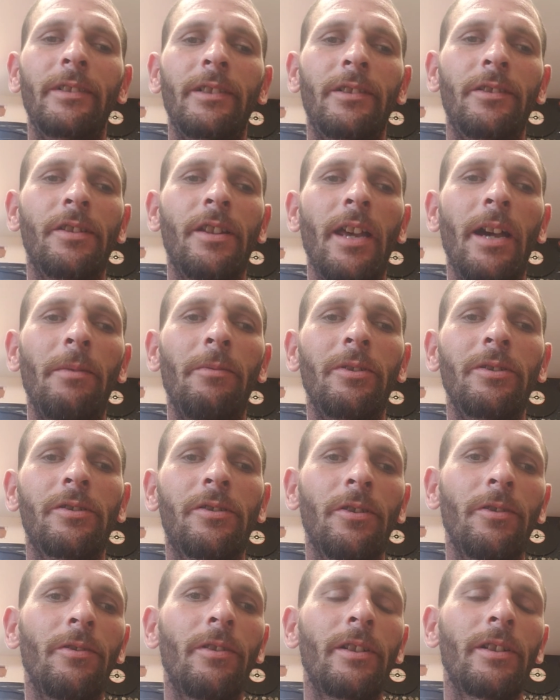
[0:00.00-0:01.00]
There's that one,
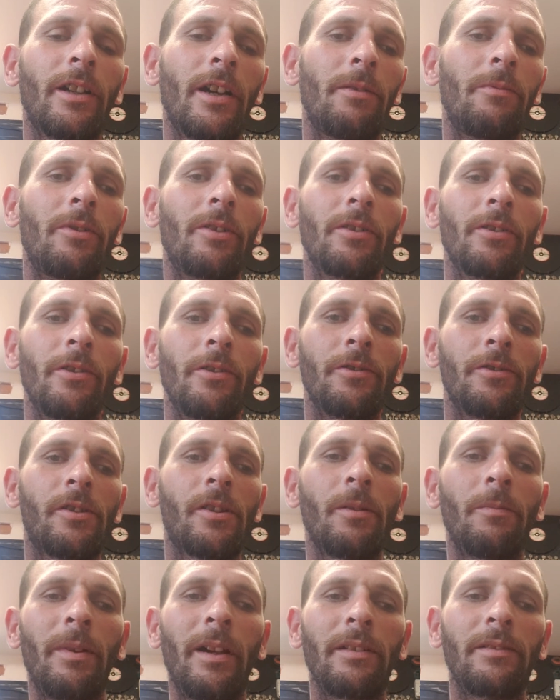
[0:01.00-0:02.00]
too. I got one of
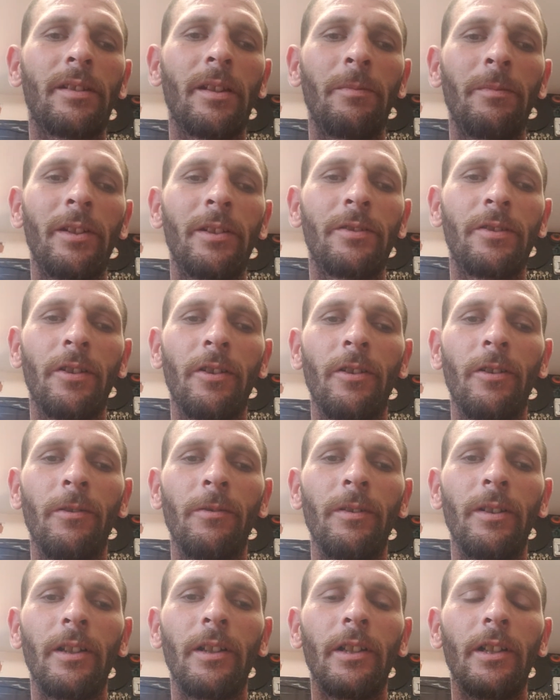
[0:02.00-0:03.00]
those about 10 minutes
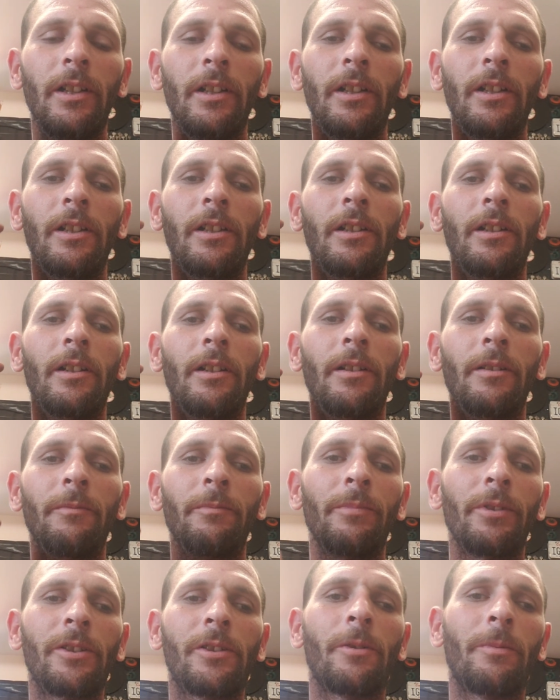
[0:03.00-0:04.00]
ago.
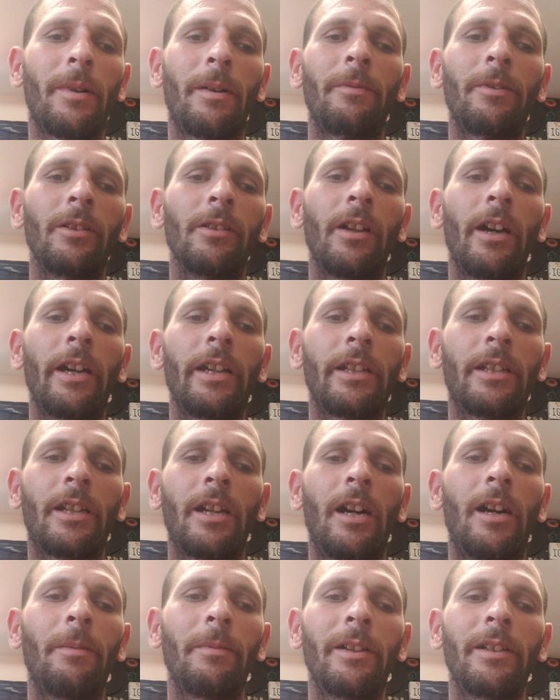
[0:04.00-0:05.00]
Please remember to like,
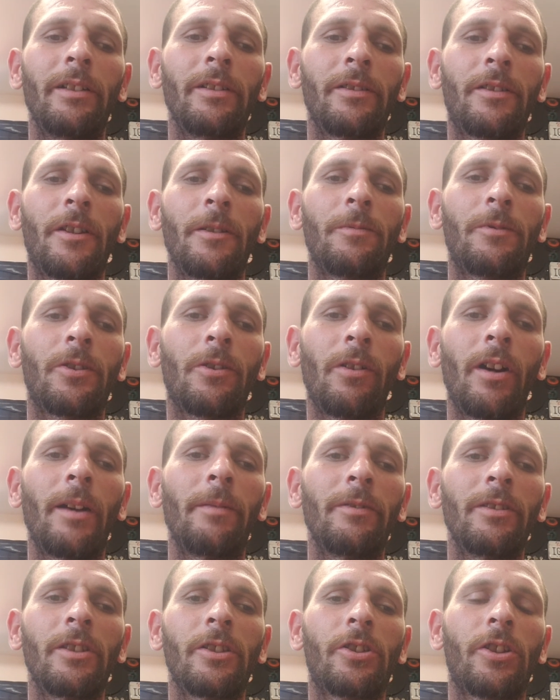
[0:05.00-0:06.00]
comment, and
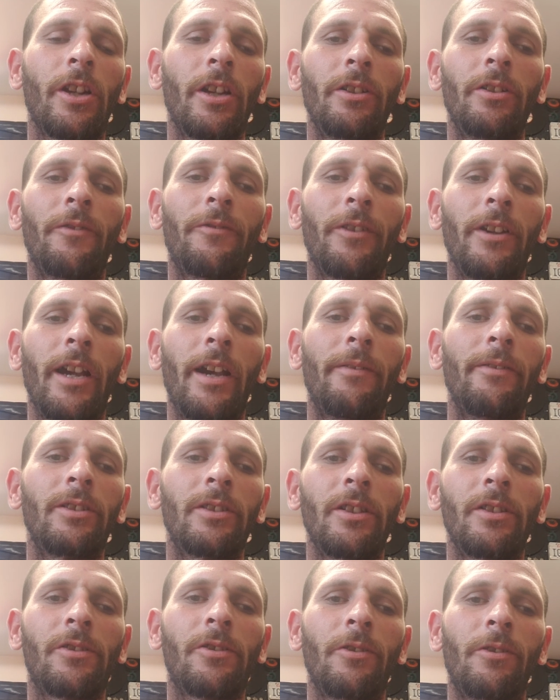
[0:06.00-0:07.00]
subscribe to this channel if you haven't
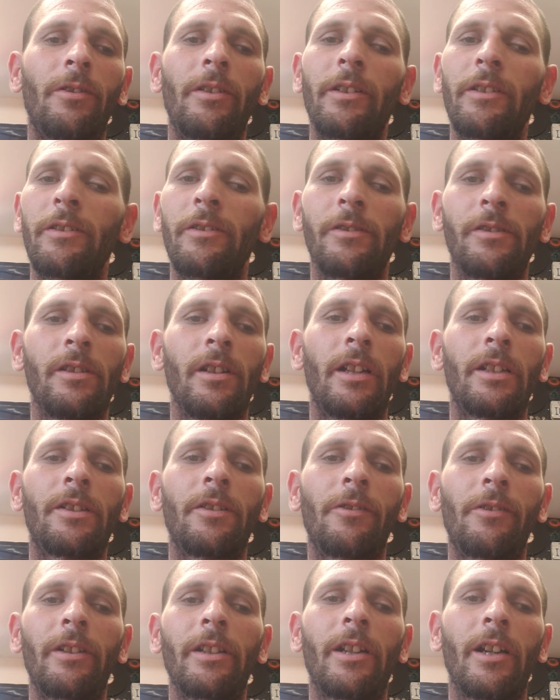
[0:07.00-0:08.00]
done so already. There's lots
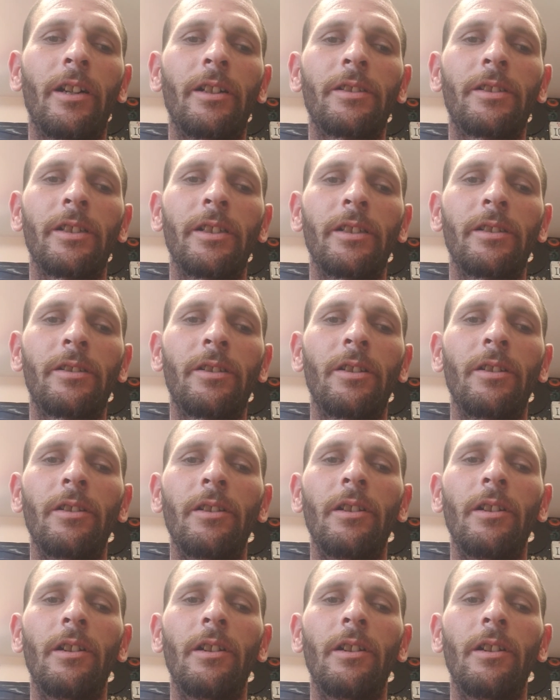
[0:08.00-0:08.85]
of great content.